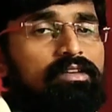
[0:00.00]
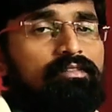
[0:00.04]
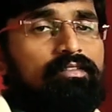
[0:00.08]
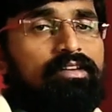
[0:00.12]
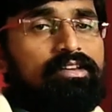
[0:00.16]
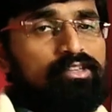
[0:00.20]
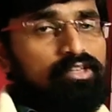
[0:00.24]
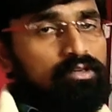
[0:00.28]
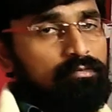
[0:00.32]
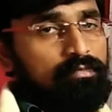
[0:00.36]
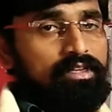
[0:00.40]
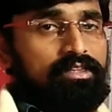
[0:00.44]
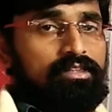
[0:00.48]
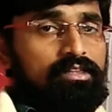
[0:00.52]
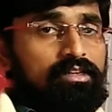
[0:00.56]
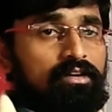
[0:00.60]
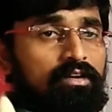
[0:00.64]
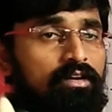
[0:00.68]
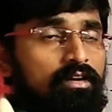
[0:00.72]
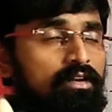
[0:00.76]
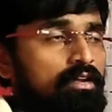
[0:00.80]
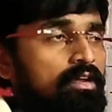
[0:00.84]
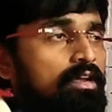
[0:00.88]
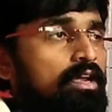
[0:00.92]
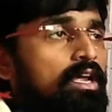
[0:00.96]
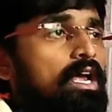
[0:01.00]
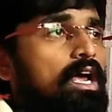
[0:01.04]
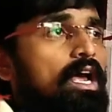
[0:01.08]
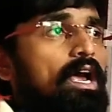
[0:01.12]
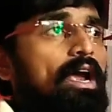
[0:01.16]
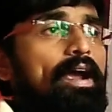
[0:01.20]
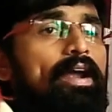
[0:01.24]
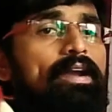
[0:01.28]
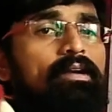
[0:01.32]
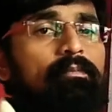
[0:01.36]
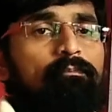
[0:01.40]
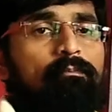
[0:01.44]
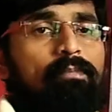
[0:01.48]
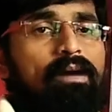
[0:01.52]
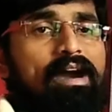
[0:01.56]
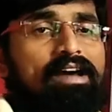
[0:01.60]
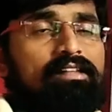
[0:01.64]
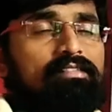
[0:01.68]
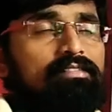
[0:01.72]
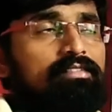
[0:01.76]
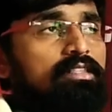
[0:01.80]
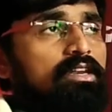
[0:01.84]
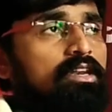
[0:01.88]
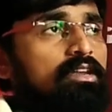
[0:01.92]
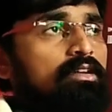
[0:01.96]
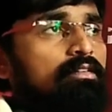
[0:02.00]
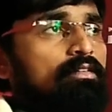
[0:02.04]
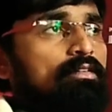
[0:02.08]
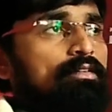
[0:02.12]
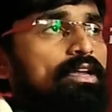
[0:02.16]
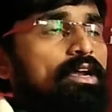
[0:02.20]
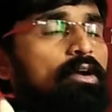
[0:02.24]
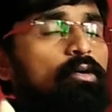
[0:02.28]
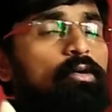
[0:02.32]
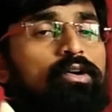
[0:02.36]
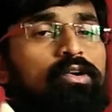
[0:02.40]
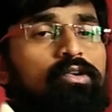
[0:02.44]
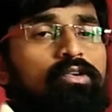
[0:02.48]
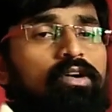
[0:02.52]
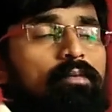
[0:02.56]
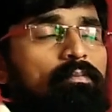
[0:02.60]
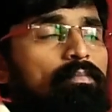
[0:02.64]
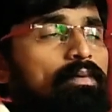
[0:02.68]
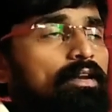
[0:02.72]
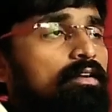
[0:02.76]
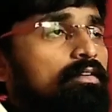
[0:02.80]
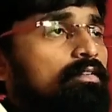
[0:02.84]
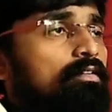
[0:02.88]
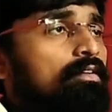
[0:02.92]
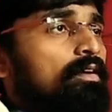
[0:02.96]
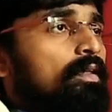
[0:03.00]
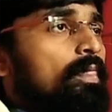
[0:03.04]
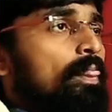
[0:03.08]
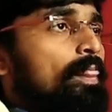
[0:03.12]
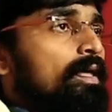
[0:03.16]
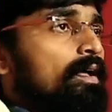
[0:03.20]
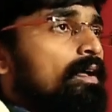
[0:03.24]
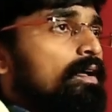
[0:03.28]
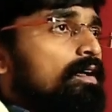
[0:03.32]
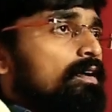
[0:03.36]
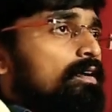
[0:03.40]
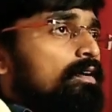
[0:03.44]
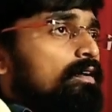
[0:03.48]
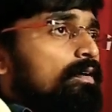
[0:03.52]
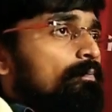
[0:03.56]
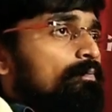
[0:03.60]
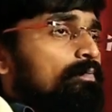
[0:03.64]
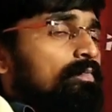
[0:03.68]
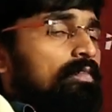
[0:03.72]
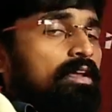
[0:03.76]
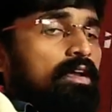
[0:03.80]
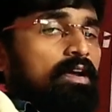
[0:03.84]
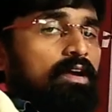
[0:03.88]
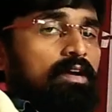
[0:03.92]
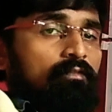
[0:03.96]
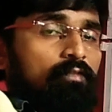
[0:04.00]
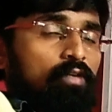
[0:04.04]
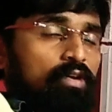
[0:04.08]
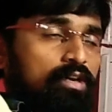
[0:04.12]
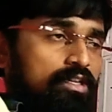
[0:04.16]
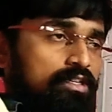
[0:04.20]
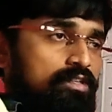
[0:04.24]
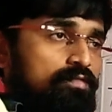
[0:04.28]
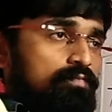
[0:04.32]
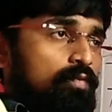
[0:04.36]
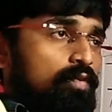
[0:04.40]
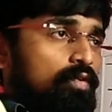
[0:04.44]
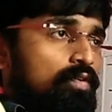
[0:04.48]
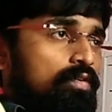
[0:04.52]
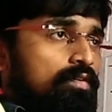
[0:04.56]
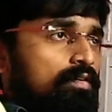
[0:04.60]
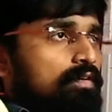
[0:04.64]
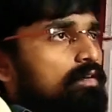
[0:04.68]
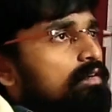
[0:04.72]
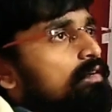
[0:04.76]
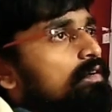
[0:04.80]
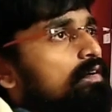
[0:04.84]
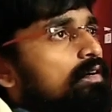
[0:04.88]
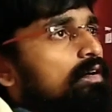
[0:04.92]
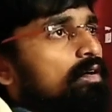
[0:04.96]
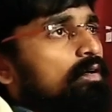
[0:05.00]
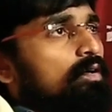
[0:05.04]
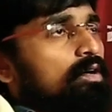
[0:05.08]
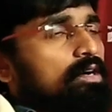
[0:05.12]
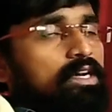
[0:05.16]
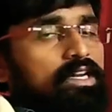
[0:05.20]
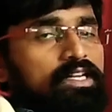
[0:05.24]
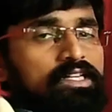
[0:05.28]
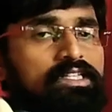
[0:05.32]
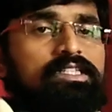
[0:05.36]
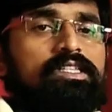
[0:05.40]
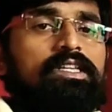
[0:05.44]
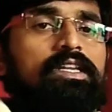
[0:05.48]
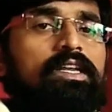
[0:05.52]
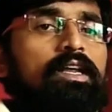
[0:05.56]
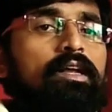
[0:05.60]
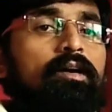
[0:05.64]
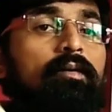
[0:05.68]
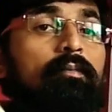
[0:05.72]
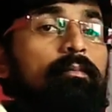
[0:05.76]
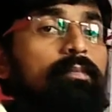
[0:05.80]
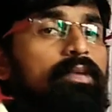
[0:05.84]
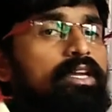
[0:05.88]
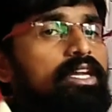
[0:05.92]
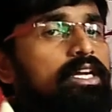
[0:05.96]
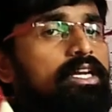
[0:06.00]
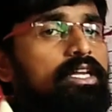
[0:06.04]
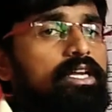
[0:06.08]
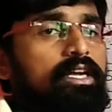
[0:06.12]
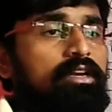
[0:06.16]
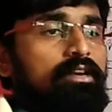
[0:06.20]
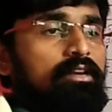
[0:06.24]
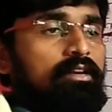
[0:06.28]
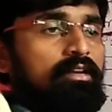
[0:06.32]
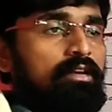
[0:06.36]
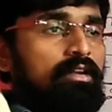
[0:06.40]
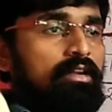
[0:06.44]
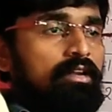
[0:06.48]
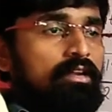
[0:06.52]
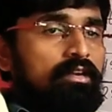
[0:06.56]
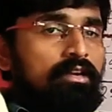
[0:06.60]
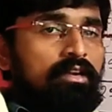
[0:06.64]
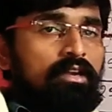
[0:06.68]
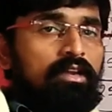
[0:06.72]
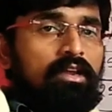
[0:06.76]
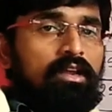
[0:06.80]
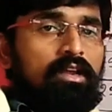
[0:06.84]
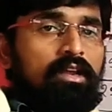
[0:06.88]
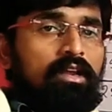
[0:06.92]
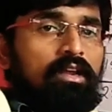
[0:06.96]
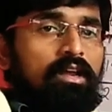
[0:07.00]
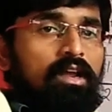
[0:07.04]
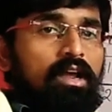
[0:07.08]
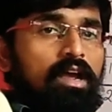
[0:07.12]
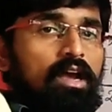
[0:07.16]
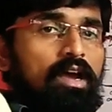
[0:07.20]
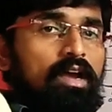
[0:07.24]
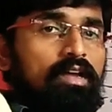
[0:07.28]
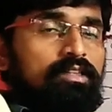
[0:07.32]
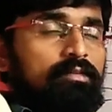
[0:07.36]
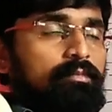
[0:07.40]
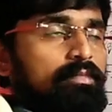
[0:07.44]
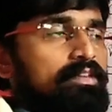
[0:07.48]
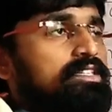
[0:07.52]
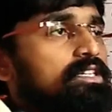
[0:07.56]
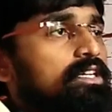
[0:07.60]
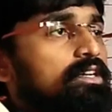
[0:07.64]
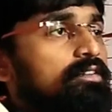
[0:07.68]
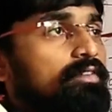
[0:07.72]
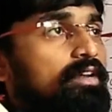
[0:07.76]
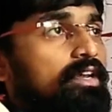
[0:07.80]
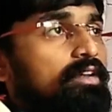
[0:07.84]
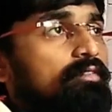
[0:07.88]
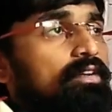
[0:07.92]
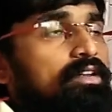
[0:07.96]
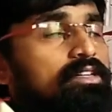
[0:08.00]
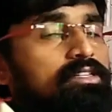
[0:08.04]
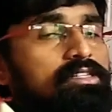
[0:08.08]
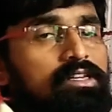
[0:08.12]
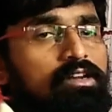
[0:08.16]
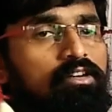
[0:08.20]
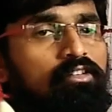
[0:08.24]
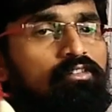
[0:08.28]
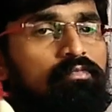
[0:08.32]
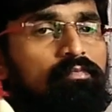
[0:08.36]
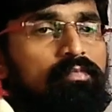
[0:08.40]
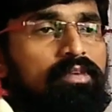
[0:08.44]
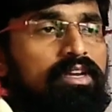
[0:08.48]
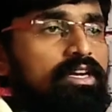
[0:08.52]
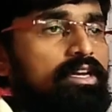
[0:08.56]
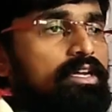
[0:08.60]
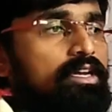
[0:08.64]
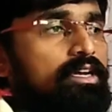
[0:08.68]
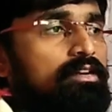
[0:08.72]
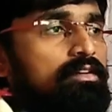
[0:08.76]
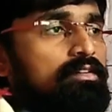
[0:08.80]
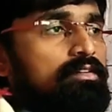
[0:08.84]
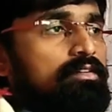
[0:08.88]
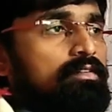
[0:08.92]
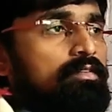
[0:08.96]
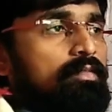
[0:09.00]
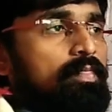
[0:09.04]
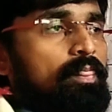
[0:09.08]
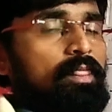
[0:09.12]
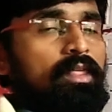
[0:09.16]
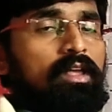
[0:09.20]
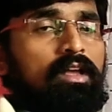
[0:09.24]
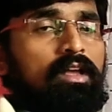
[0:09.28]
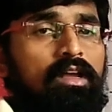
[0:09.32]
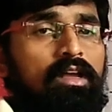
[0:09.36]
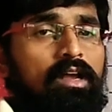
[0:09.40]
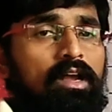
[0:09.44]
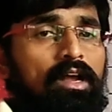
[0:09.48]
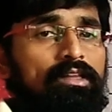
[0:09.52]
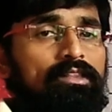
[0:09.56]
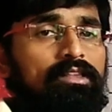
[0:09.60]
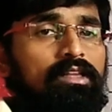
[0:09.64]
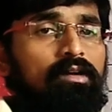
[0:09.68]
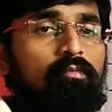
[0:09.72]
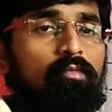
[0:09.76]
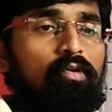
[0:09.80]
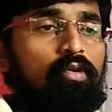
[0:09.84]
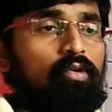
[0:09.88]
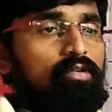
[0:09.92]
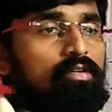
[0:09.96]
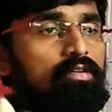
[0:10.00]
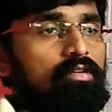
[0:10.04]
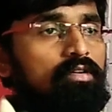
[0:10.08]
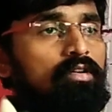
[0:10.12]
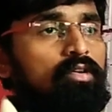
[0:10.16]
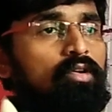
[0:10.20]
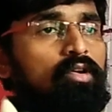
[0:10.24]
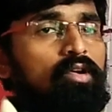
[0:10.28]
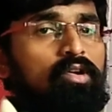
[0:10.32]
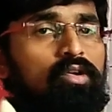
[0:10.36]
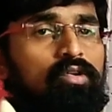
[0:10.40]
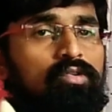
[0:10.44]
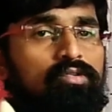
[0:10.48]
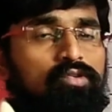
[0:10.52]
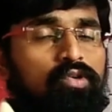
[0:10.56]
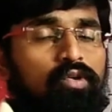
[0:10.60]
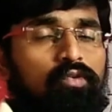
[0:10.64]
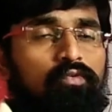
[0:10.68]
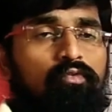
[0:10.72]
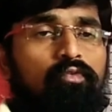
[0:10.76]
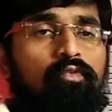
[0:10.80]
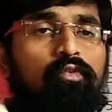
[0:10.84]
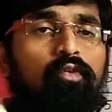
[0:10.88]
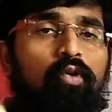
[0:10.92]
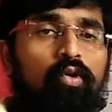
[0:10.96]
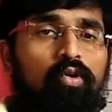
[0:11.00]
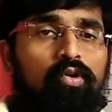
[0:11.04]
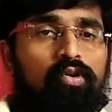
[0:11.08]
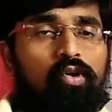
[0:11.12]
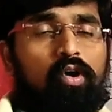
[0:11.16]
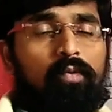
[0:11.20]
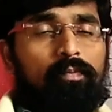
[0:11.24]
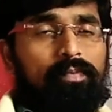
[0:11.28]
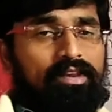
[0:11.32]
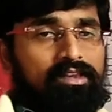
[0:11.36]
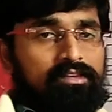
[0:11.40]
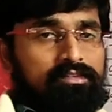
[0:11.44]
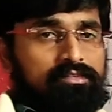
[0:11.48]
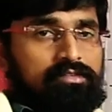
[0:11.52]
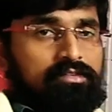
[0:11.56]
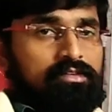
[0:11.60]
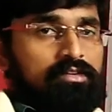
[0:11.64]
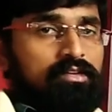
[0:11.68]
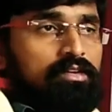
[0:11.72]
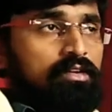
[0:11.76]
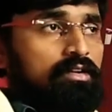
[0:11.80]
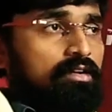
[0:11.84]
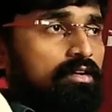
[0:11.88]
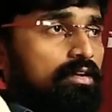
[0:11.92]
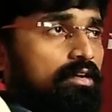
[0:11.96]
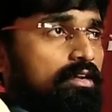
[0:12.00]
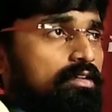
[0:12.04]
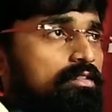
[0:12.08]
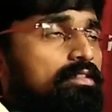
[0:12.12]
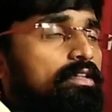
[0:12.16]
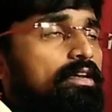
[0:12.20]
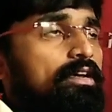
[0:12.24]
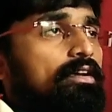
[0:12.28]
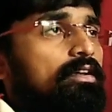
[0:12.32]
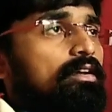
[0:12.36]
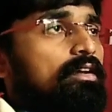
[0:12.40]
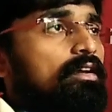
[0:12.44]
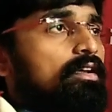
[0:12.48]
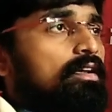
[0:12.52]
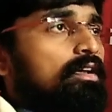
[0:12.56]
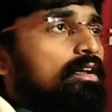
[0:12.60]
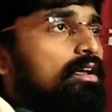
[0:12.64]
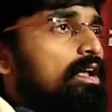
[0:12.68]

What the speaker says: deviation method. And part 3 we are going to upload what is mode, what is median, and the missing frequency of median and the mode. So 4 topics in there.